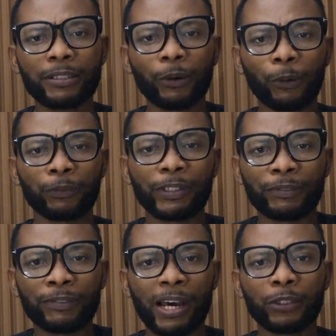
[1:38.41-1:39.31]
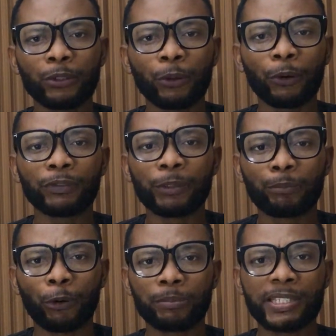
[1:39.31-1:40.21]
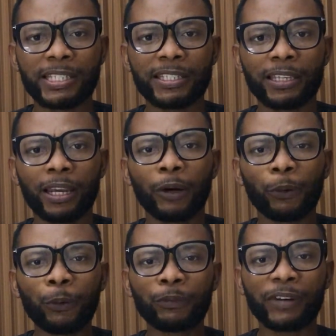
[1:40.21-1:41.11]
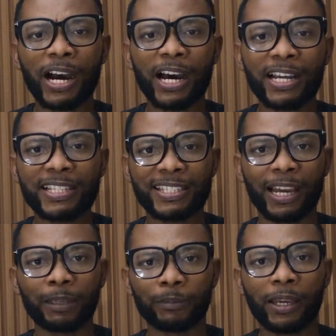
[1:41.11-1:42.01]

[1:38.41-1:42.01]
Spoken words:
of the value of the property over time.